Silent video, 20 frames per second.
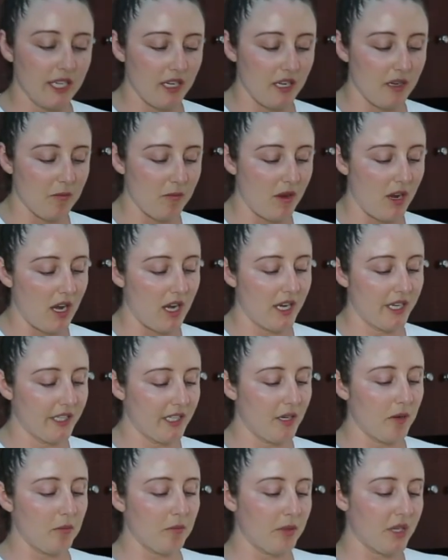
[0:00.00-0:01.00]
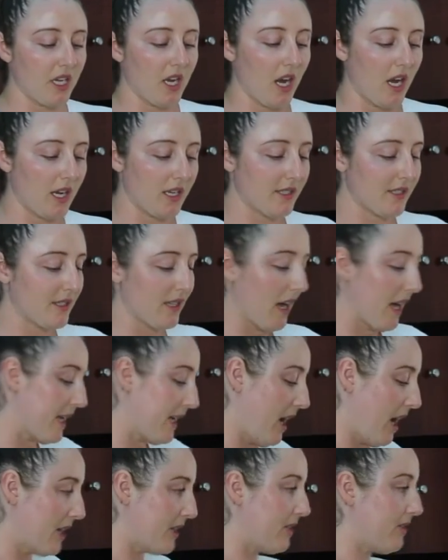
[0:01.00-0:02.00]
in mine because I
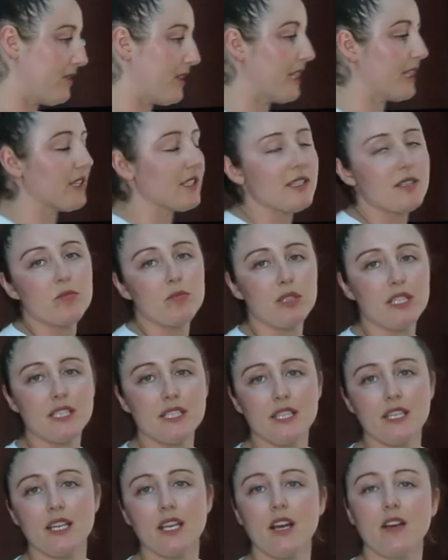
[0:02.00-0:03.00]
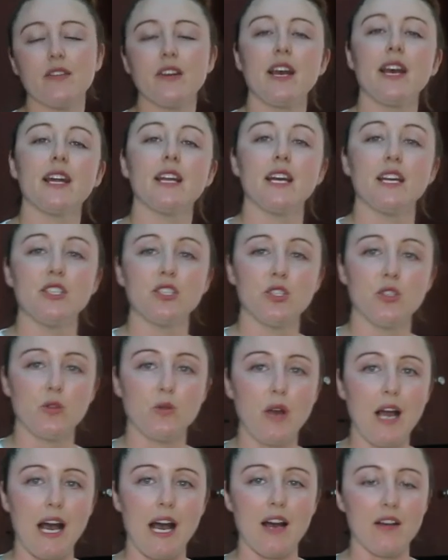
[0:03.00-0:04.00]
kind of like the simplicity of it and I do
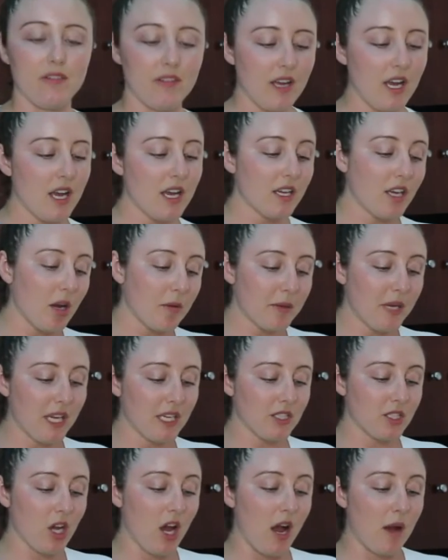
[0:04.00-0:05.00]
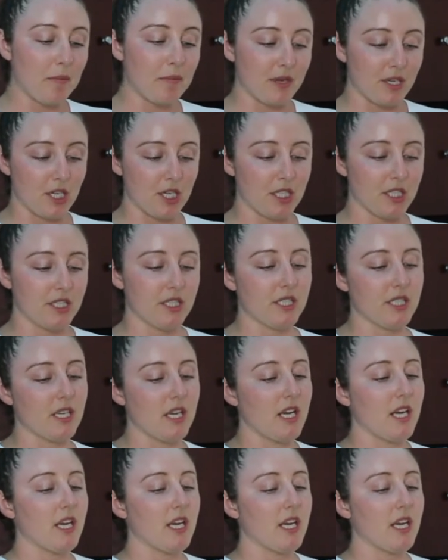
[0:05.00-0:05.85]
have cupcake toppers.